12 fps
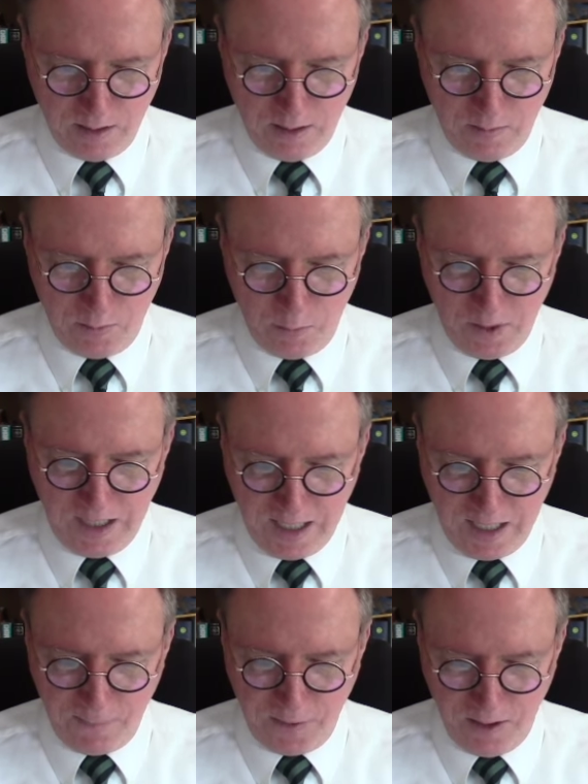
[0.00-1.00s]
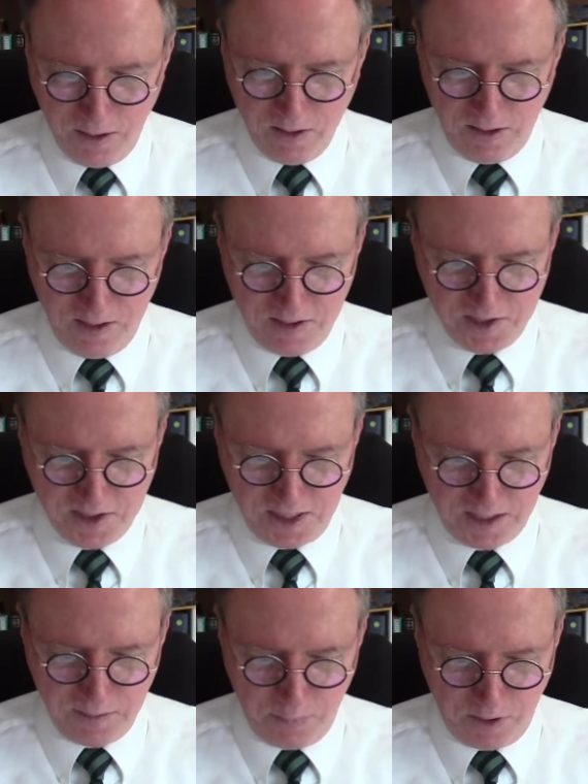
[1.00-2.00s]
What we have here in the
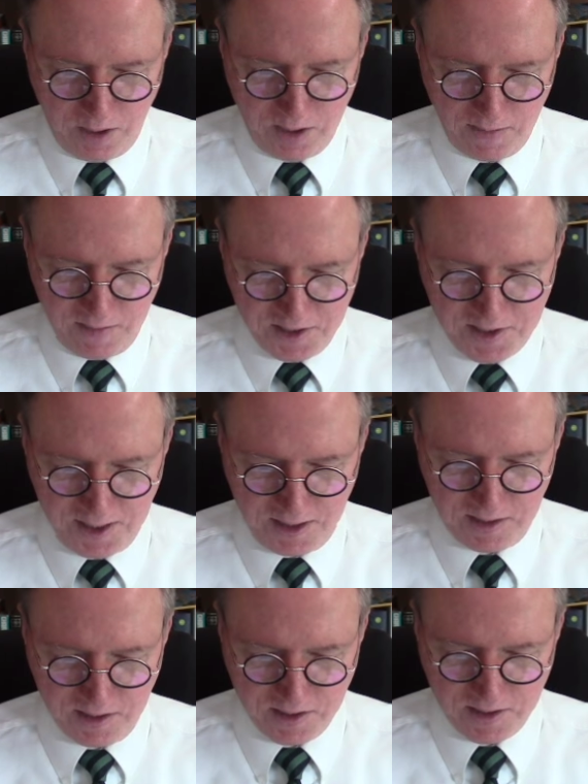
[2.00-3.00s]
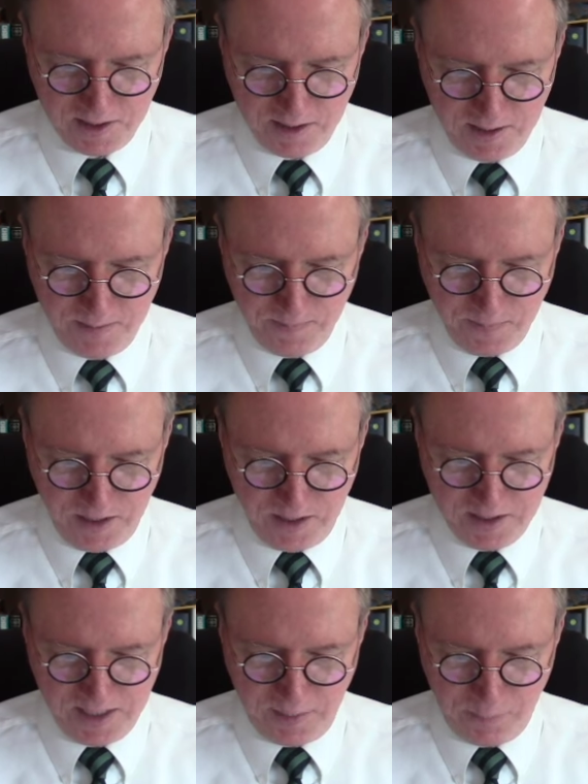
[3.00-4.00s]
second part of the sentence
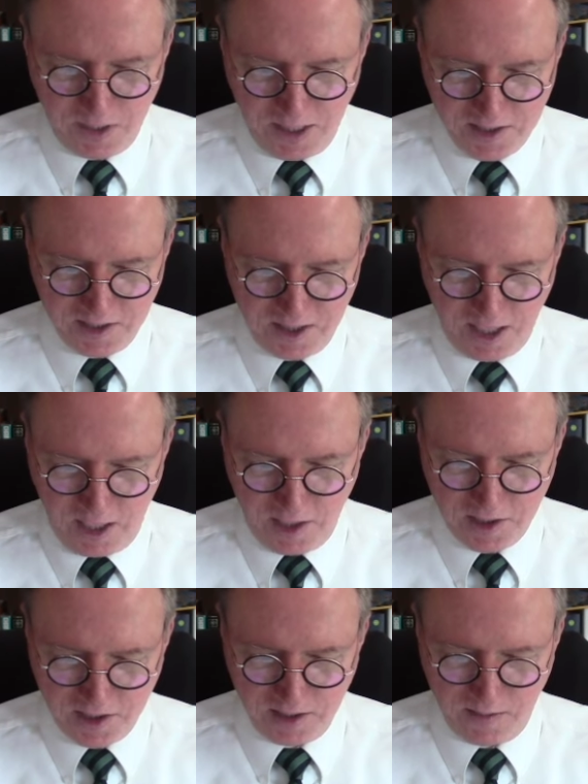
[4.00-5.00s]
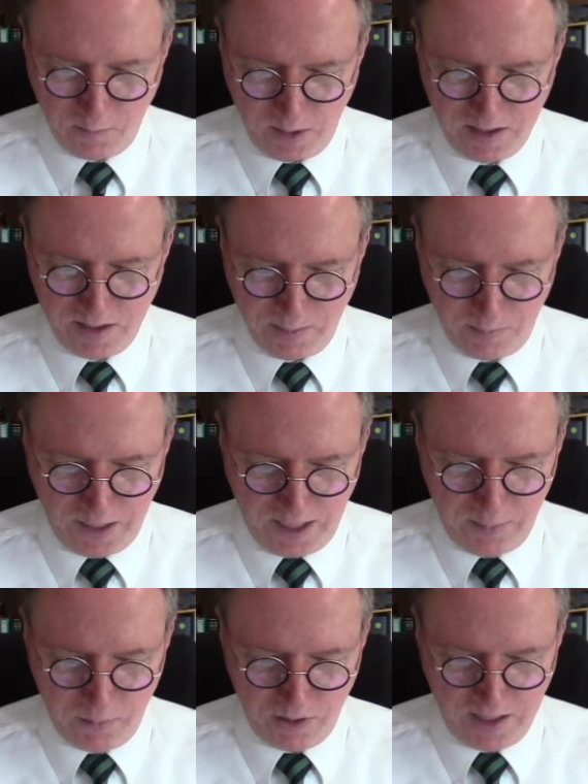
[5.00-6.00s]
is a presentation of what the
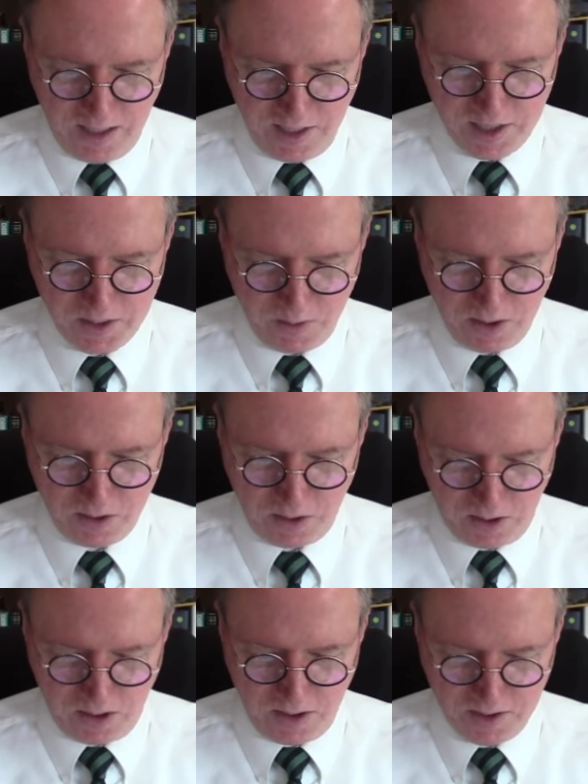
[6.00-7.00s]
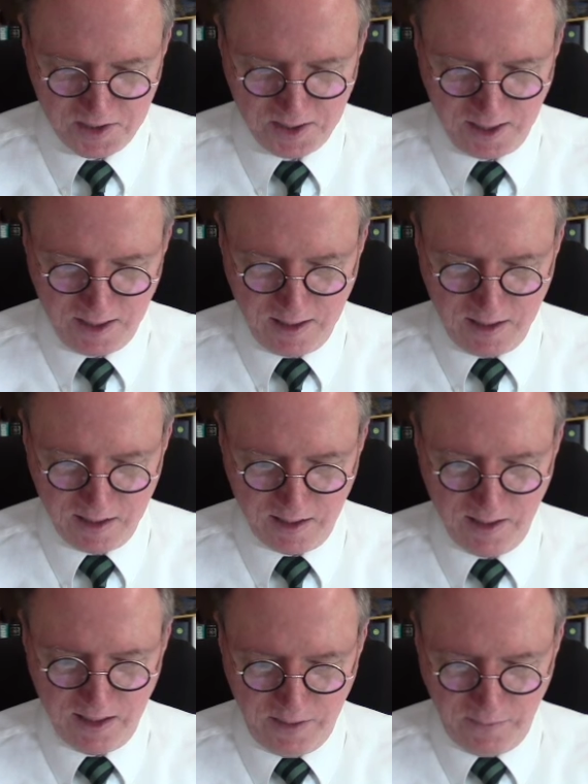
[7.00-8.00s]
Bible elsewhere calls the
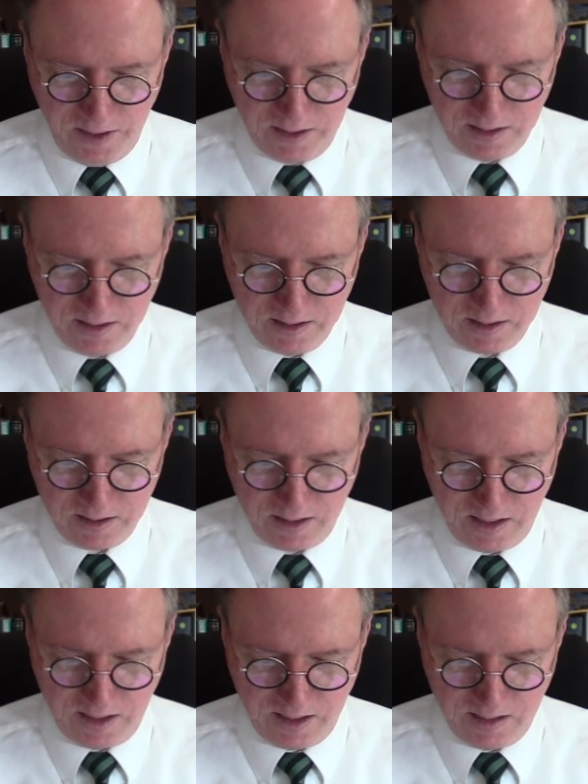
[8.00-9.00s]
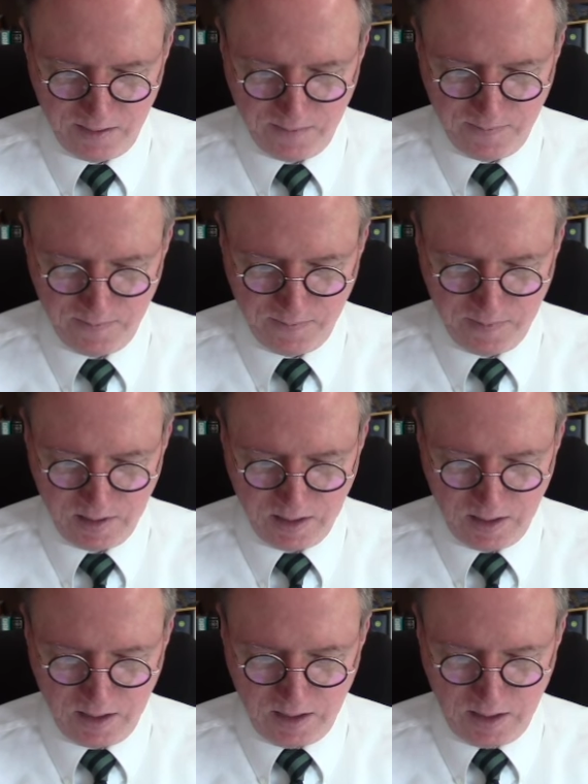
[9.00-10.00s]
living God.
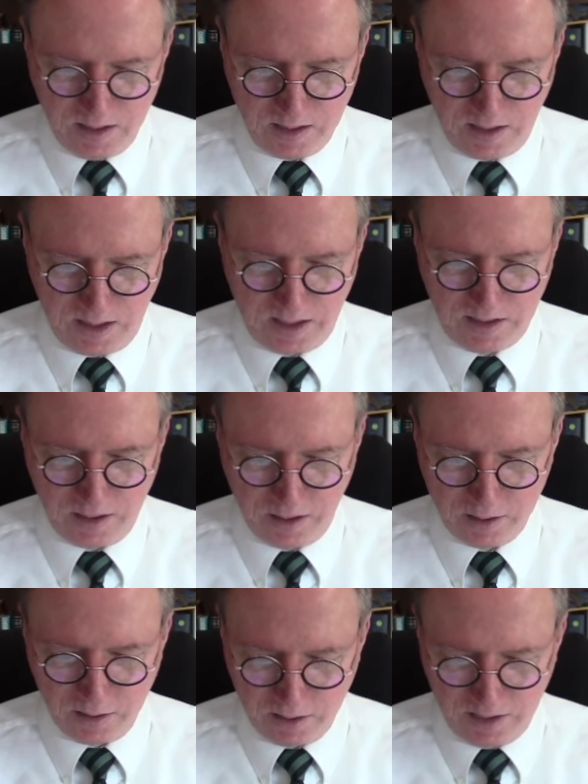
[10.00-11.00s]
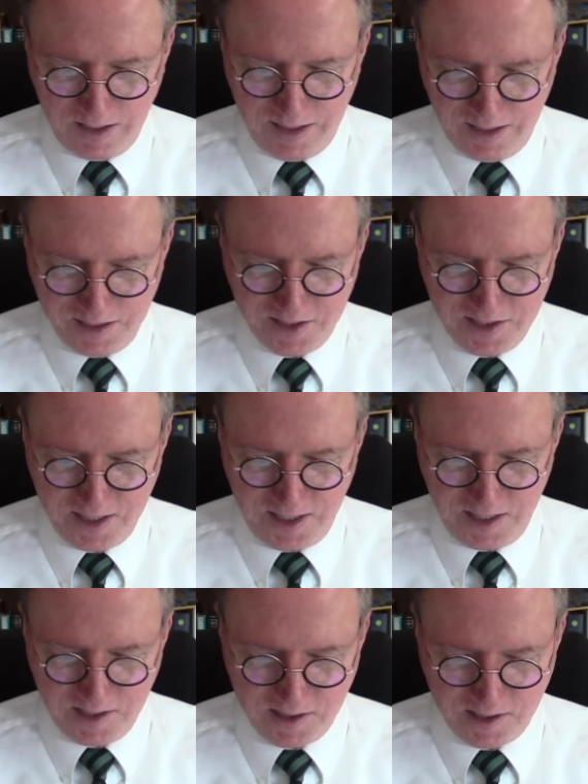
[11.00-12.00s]
God not only
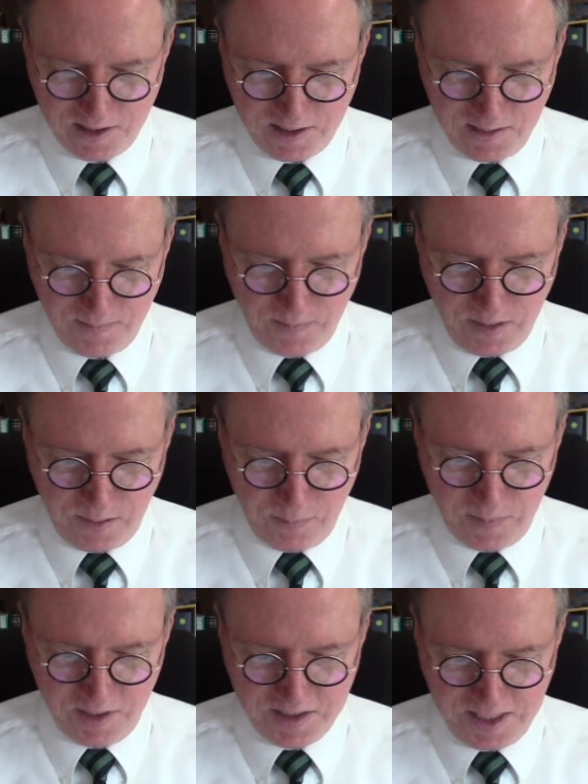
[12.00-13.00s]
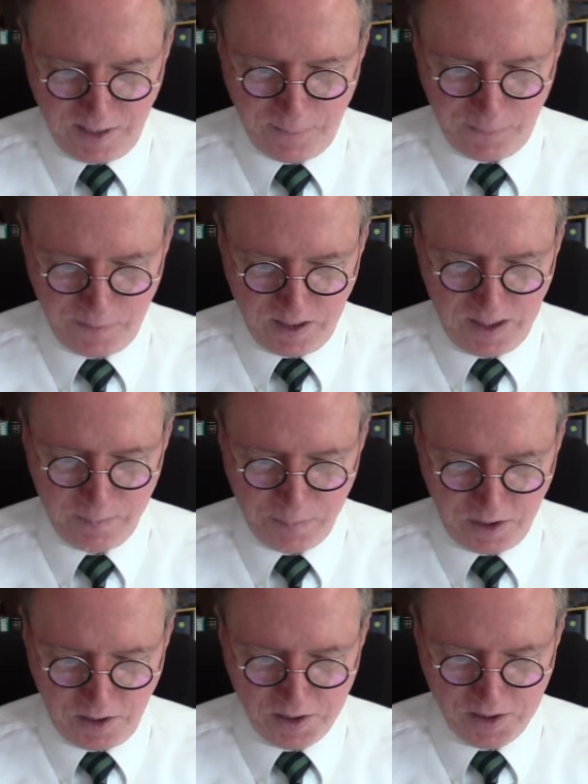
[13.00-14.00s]
exists, but is a free
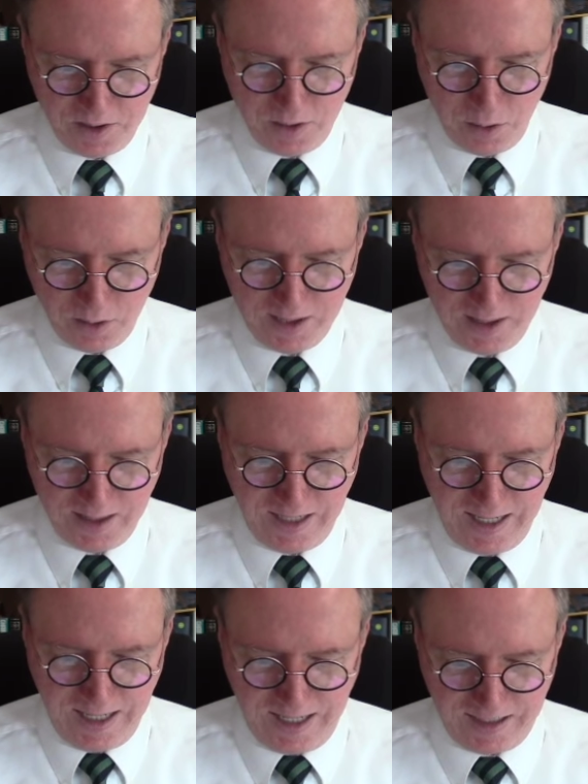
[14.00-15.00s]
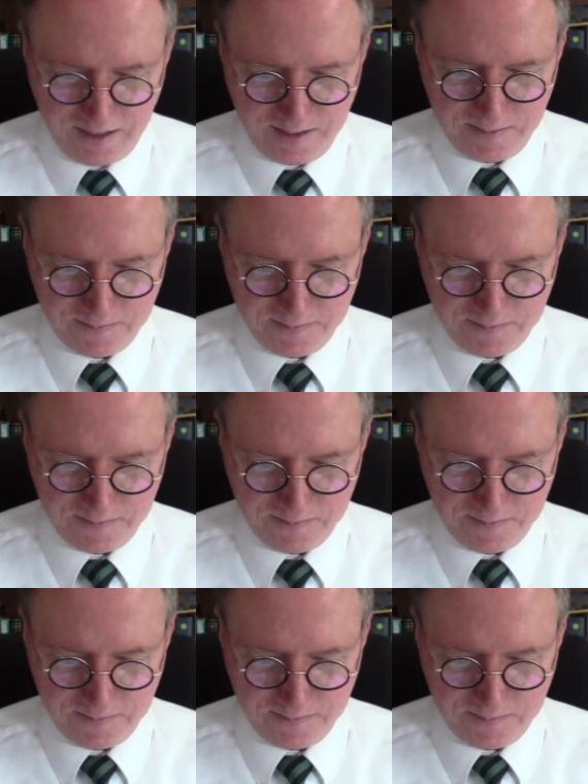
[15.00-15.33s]
person who can act.